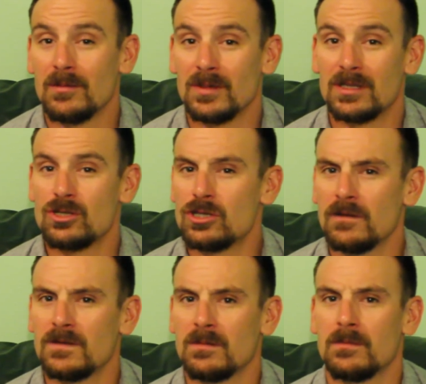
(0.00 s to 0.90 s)
But the
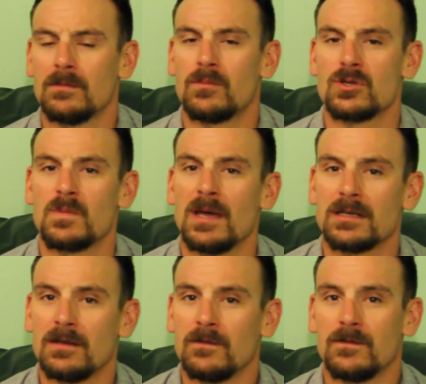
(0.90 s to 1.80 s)
shift in
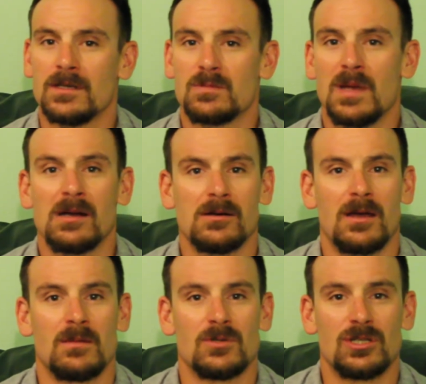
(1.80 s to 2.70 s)
perspective, this
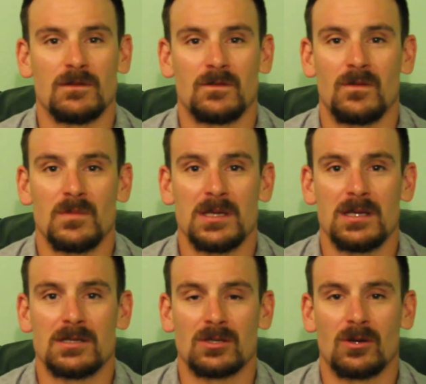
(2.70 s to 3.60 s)
paradigm shift for me
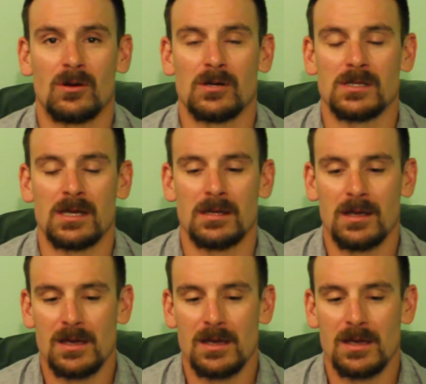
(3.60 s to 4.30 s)
has occurred in that